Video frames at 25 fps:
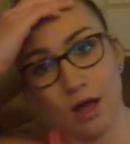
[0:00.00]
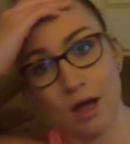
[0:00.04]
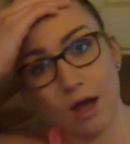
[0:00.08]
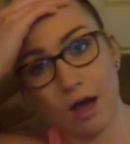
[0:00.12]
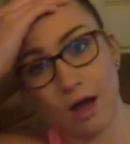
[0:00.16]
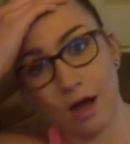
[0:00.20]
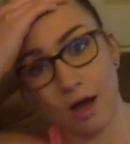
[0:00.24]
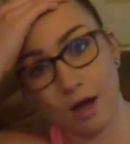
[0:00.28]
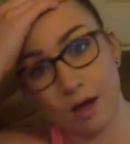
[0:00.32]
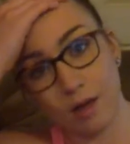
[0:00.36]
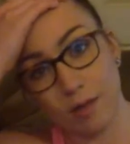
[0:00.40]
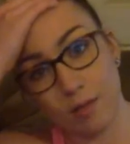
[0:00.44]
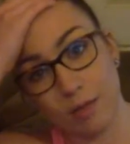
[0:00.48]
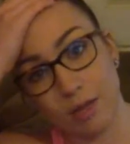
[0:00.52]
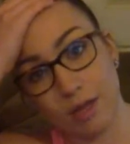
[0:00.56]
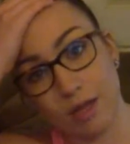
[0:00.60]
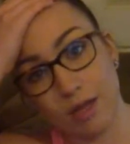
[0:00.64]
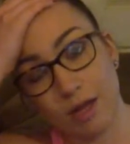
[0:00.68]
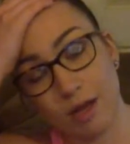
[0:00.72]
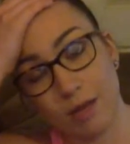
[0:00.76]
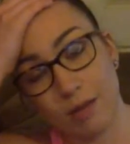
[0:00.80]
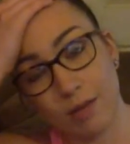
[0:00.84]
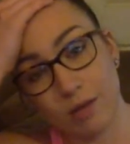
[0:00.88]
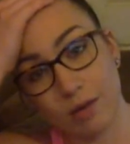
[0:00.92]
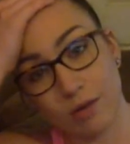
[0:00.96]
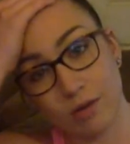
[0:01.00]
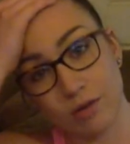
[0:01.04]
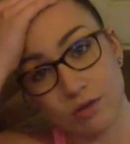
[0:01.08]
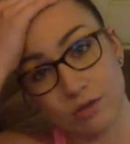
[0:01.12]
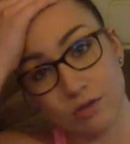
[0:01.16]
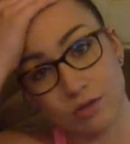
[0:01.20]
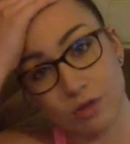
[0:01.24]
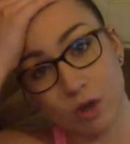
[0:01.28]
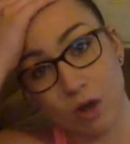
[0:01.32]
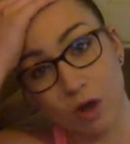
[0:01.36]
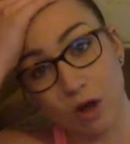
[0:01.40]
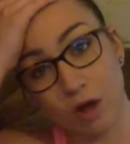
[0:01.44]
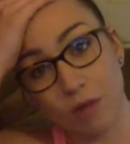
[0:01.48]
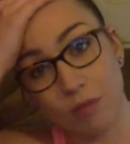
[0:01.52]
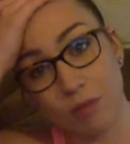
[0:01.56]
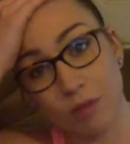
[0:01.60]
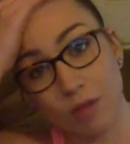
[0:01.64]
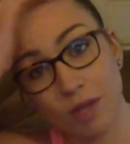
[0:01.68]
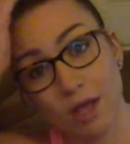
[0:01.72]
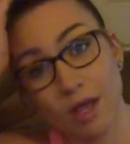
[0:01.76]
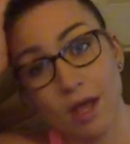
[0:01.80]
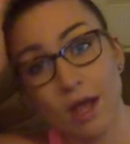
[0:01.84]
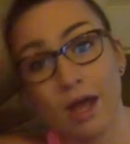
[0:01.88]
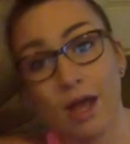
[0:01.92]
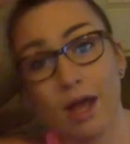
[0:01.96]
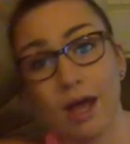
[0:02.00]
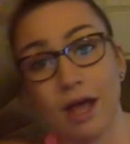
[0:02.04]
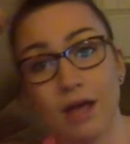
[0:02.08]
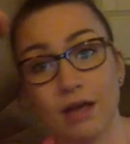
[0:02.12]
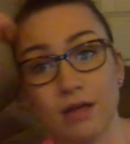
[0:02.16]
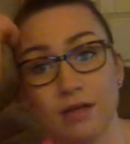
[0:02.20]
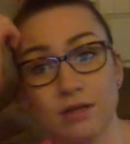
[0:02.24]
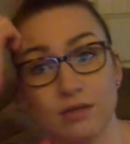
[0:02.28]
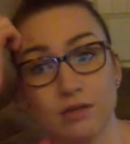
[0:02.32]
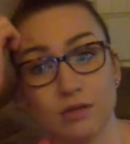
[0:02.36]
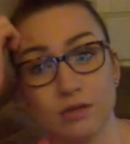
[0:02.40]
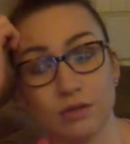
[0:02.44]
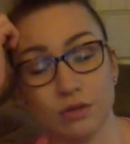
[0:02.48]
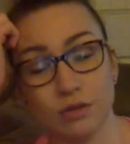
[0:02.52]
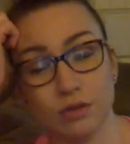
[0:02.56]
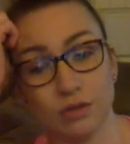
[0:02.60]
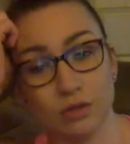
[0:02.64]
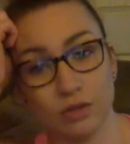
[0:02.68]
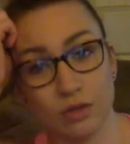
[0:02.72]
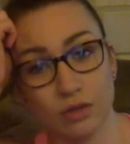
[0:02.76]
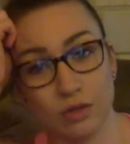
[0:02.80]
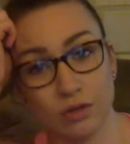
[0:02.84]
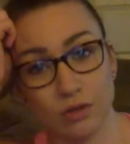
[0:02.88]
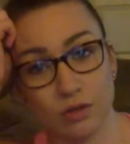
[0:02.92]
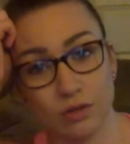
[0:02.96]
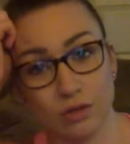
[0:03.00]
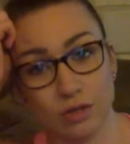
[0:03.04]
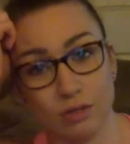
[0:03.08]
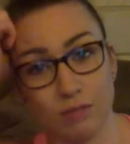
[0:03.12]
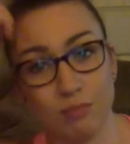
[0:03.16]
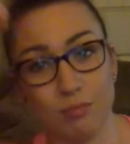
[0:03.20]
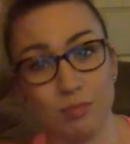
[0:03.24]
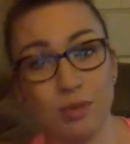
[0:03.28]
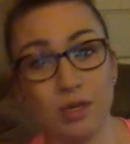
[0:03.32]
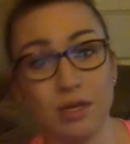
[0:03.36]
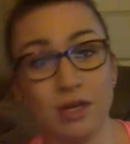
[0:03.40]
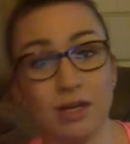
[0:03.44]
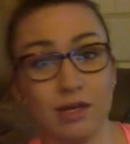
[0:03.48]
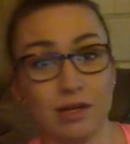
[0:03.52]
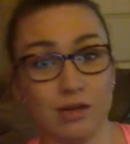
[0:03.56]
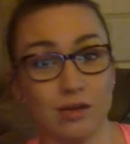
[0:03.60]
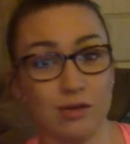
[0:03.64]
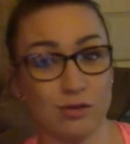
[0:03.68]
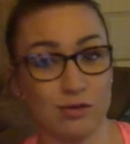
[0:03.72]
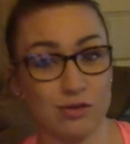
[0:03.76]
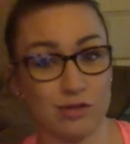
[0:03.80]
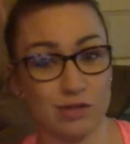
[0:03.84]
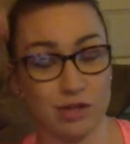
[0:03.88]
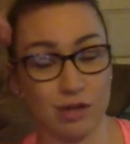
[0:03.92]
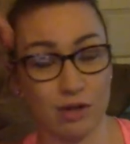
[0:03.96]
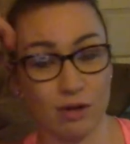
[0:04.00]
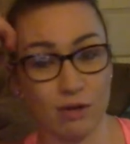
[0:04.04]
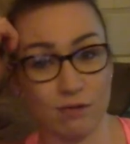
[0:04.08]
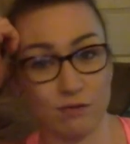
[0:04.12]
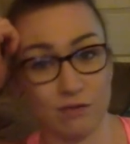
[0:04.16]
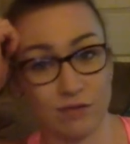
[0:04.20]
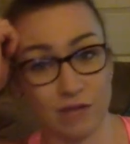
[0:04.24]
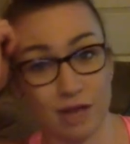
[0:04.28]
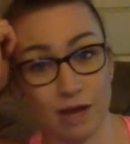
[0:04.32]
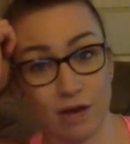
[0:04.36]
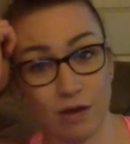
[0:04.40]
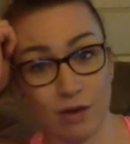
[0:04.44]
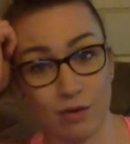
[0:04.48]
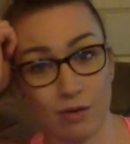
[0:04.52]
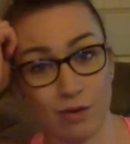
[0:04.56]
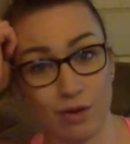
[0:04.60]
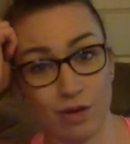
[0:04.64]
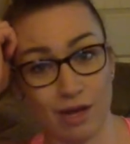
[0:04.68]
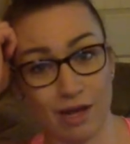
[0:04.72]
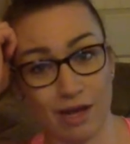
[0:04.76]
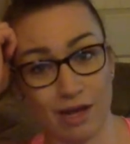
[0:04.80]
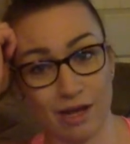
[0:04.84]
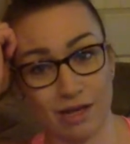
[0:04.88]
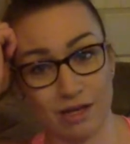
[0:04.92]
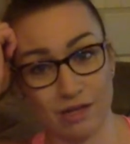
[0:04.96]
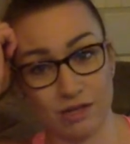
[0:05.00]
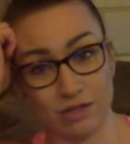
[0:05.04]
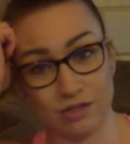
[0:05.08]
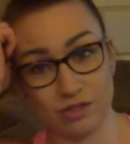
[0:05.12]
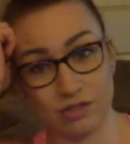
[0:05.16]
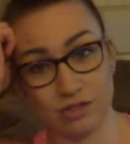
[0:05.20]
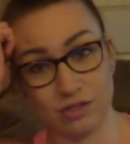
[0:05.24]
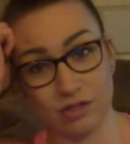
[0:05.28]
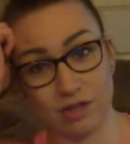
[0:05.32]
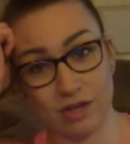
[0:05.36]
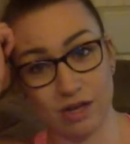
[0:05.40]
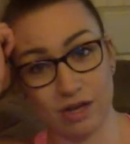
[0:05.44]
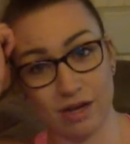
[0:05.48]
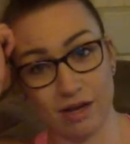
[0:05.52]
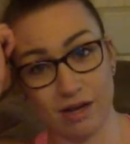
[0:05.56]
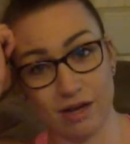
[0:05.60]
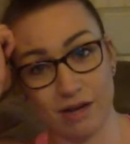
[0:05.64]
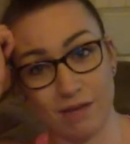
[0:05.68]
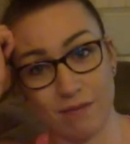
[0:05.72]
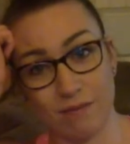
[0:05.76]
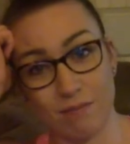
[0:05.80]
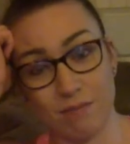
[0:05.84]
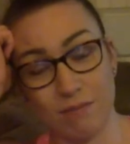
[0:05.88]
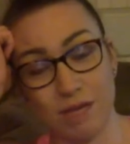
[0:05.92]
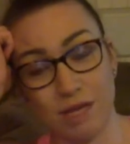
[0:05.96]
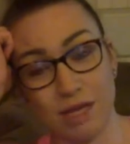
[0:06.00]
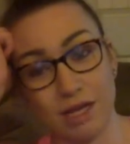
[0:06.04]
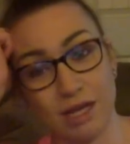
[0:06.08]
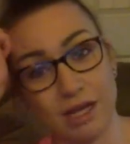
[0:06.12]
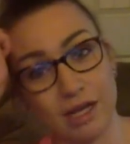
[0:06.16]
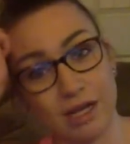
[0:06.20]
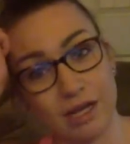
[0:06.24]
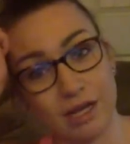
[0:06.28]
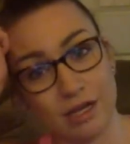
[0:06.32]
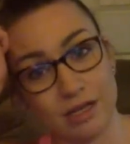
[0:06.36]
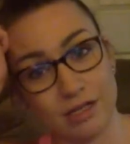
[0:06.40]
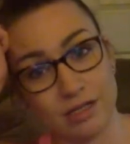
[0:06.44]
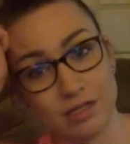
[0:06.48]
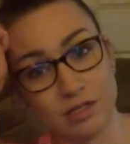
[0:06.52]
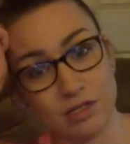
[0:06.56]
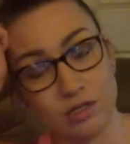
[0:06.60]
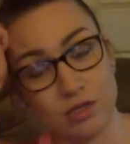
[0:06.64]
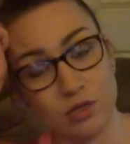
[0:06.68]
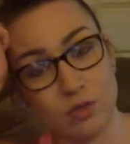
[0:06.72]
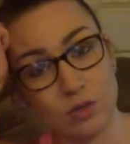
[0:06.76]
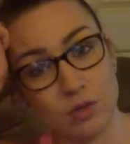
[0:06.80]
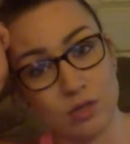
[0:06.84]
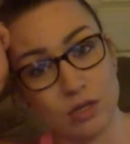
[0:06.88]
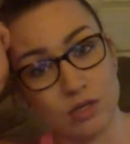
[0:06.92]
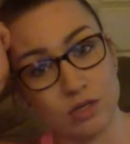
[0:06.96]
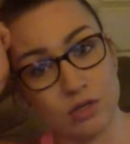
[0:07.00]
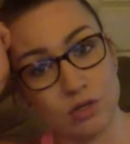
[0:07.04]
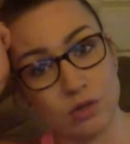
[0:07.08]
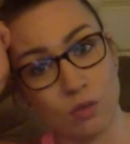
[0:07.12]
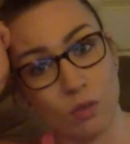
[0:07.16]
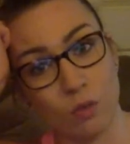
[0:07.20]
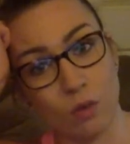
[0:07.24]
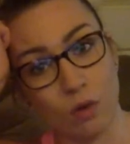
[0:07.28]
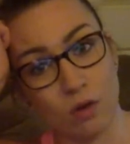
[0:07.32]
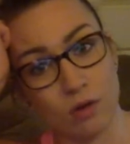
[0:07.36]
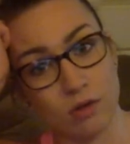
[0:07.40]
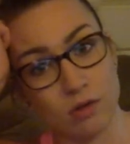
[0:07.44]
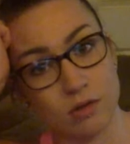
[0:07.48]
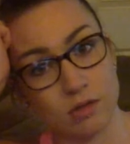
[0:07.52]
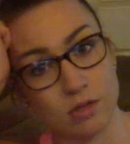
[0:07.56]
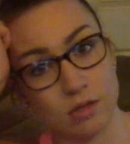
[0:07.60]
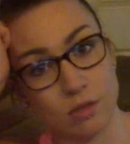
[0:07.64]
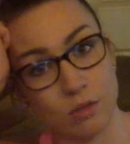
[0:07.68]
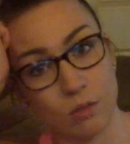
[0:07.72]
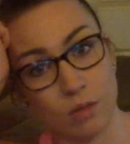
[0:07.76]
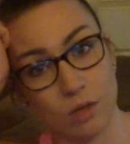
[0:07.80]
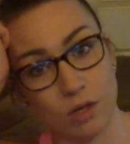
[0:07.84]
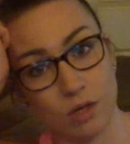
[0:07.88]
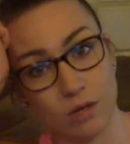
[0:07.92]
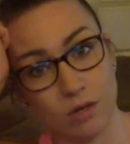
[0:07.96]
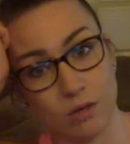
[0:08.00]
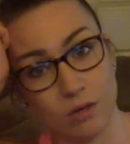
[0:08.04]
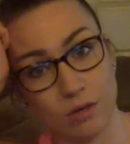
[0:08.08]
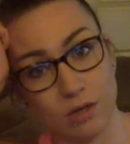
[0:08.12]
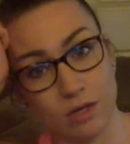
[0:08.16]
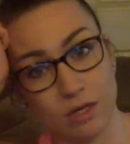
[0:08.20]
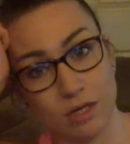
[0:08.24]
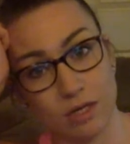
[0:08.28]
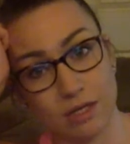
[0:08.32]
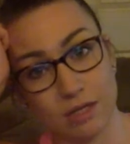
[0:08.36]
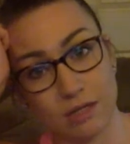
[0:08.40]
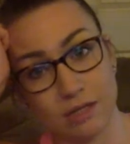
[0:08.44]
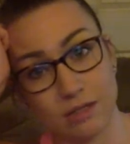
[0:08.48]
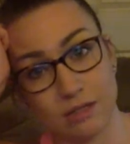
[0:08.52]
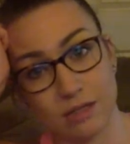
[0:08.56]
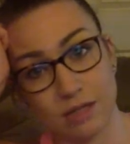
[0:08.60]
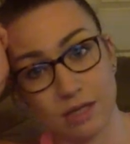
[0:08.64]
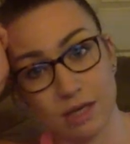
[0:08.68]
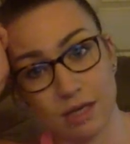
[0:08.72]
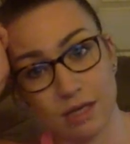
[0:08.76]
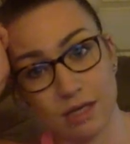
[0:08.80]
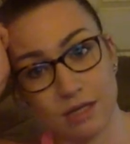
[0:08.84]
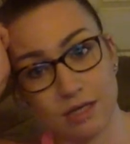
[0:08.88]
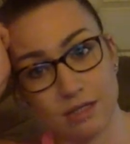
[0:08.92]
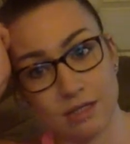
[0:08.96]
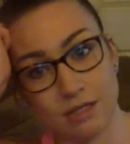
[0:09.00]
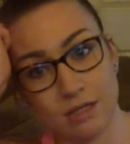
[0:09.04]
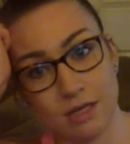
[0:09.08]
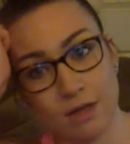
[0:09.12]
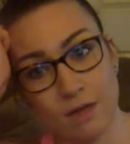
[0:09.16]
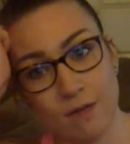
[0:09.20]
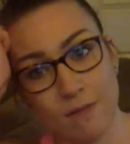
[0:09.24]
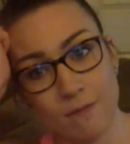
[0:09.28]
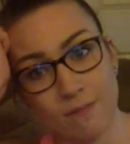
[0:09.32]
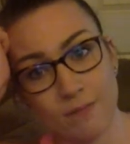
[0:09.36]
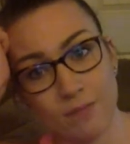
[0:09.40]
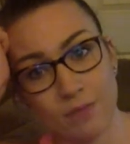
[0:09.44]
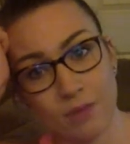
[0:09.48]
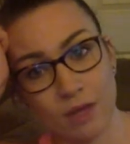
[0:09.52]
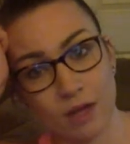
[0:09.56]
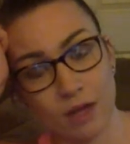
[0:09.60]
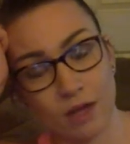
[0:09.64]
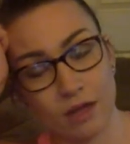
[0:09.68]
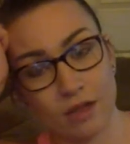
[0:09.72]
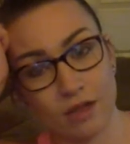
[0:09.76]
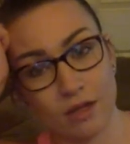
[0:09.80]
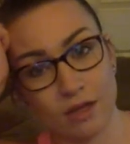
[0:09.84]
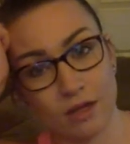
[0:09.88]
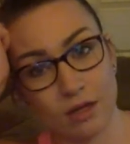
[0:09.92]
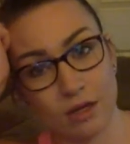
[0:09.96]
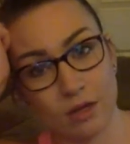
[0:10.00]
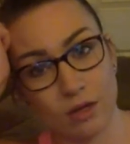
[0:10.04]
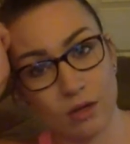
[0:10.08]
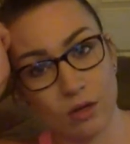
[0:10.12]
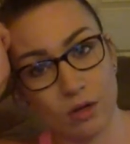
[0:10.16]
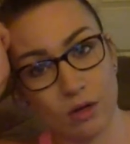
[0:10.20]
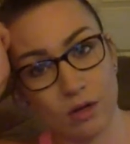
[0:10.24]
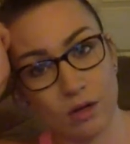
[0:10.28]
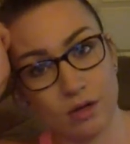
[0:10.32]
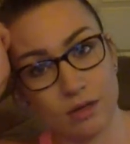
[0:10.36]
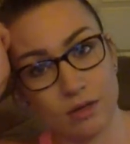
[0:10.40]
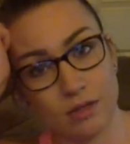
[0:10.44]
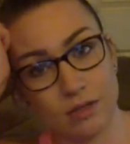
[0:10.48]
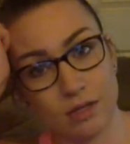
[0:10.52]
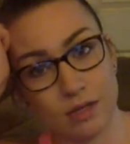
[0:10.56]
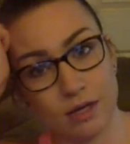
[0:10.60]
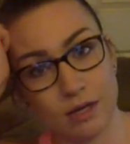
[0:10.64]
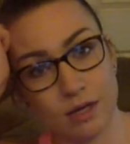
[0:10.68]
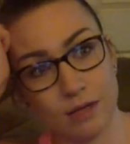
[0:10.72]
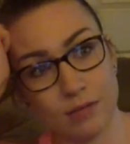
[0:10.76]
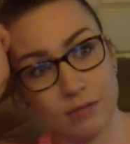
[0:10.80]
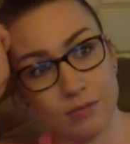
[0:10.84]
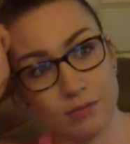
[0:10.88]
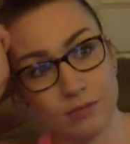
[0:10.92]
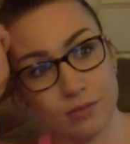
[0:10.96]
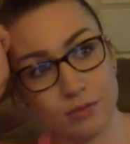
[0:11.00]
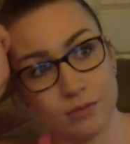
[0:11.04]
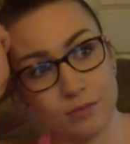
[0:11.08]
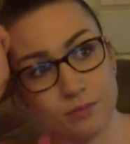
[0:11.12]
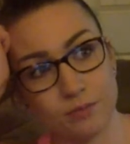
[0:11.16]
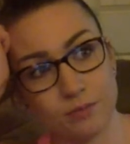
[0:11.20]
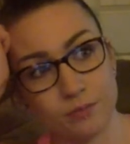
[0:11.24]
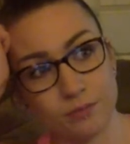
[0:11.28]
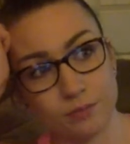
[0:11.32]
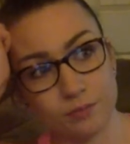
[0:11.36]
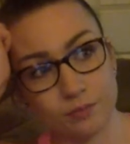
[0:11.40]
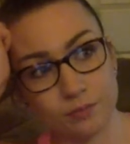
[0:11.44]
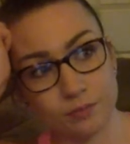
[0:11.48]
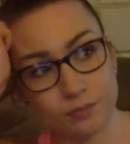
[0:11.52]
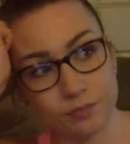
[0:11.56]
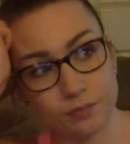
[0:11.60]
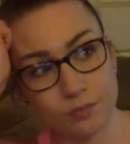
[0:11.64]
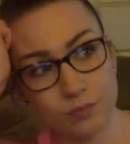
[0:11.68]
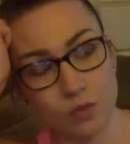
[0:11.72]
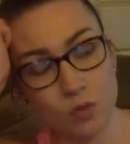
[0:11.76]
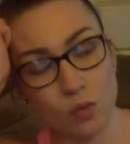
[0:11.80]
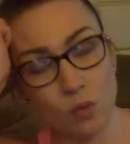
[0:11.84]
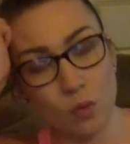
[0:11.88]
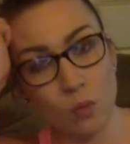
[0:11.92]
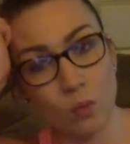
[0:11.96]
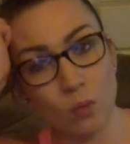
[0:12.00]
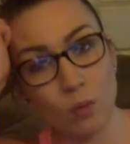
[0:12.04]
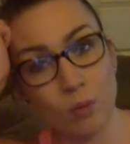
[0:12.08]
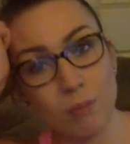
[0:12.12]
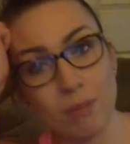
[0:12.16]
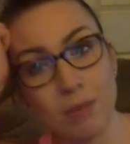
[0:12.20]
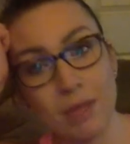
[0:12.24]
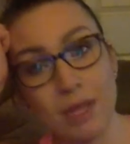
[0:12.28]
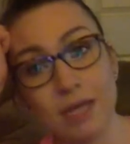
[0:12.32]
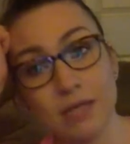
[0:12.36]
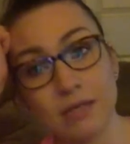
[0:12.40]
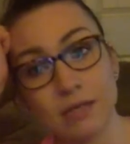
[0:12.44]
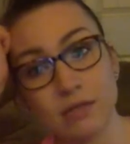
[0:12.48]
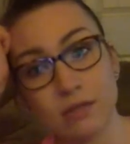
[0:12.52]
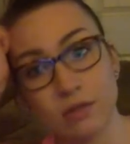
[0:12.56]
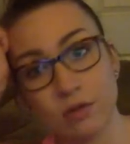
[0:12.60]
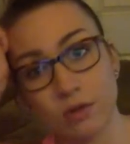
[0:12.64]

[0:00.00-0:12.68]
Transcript: um, and coming out on top and literally beating yourself down and uh, making a situation worse than what it already is and i think a lot of the times what makes a